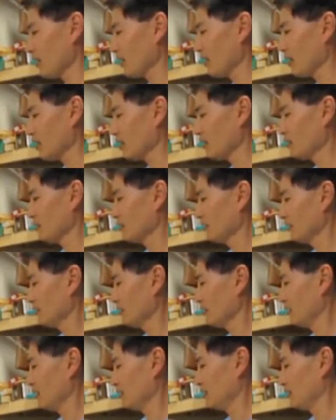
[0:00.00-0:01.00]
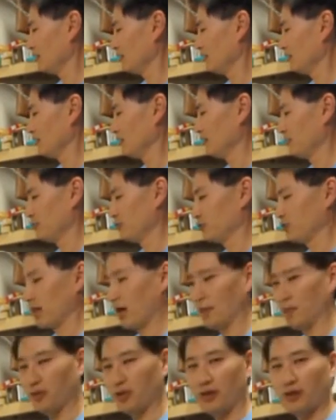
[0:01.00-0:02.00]
and uh, you know if you
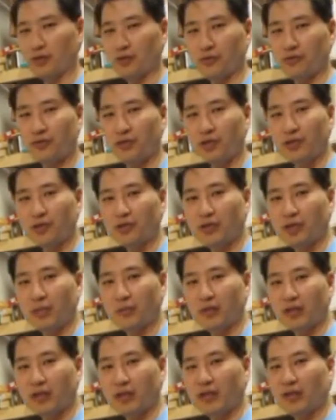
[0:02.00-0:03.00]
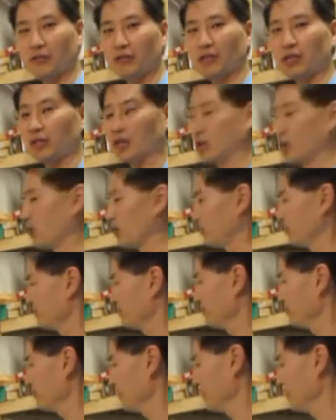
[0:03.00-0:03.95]
dropped it on your foot or something, it could really hurt.